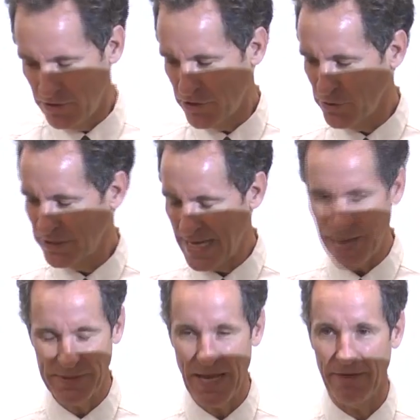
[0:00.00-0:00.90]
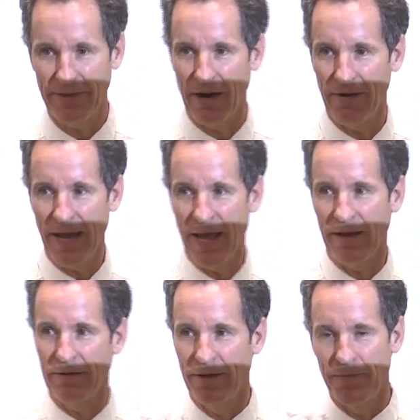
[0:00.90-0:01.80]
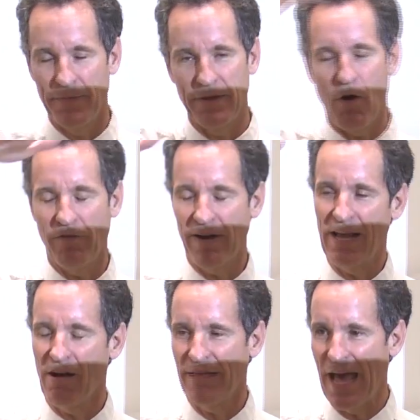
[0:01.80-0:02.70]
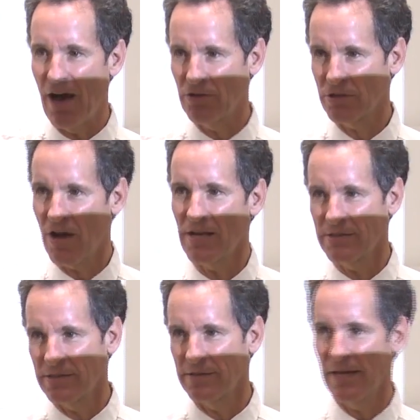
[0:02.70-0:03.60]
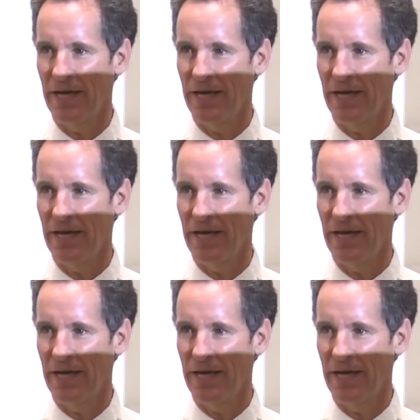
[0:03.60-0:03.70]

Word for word: 2 steps out there, and the overhang on the house causes